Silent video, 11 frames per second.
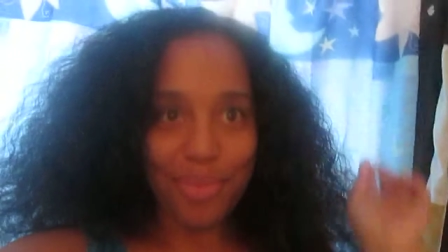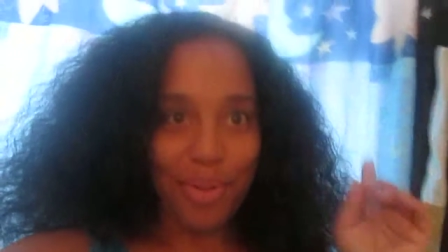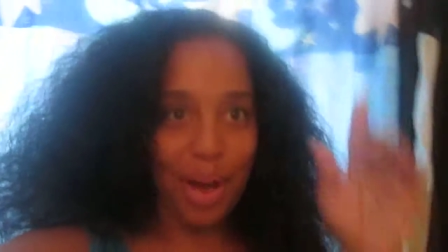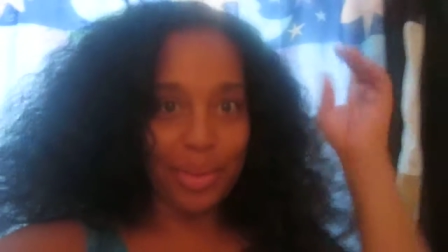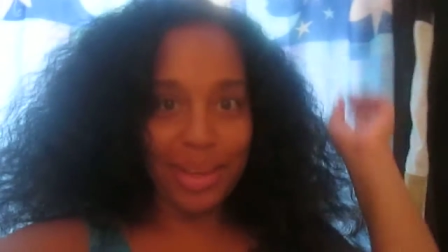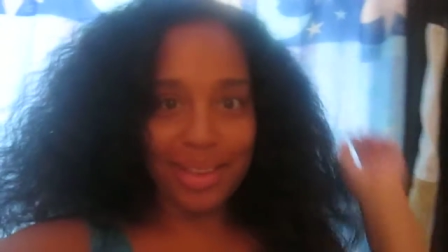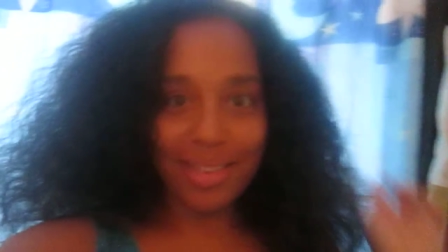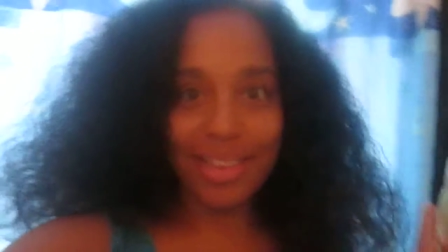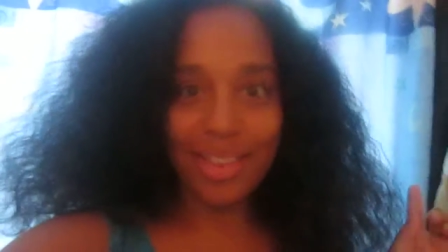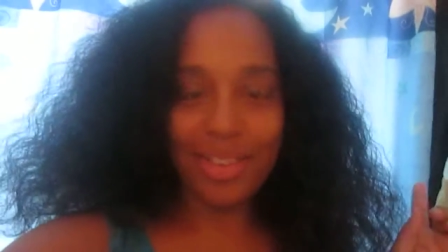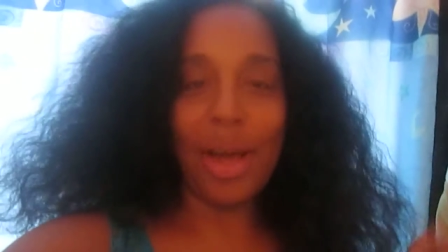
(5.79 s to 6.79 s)
You probably can
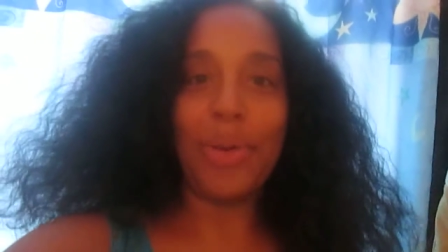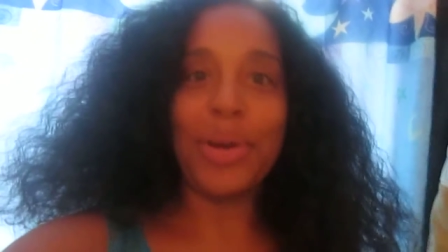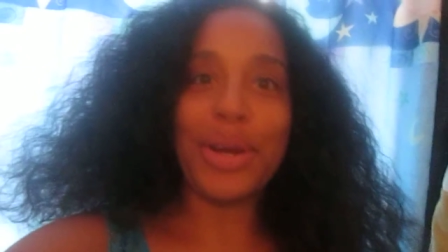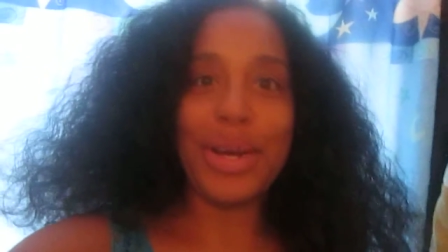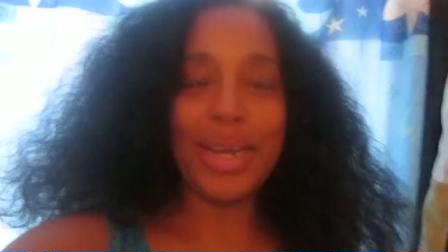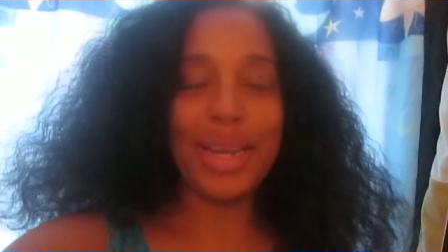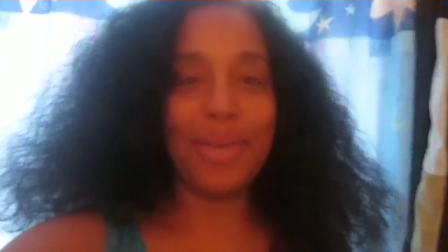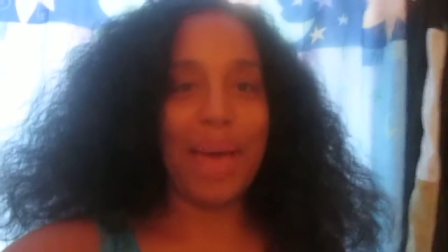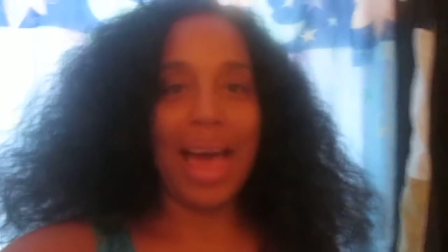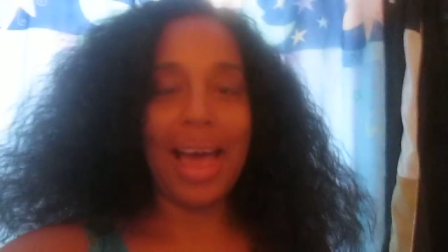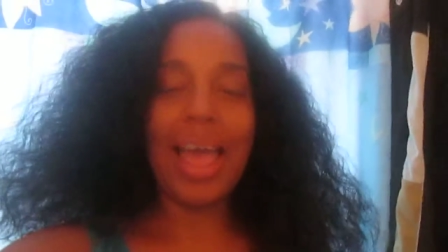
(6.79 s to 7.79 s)
see the shower curtain in the
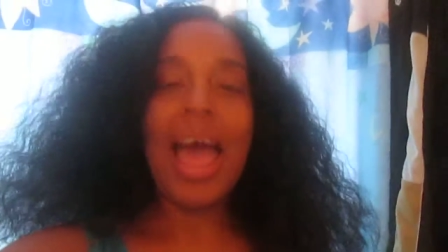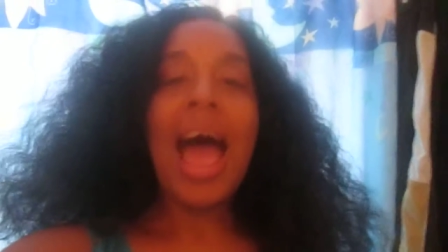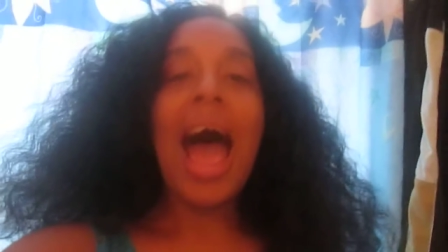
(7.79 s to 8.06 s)
back.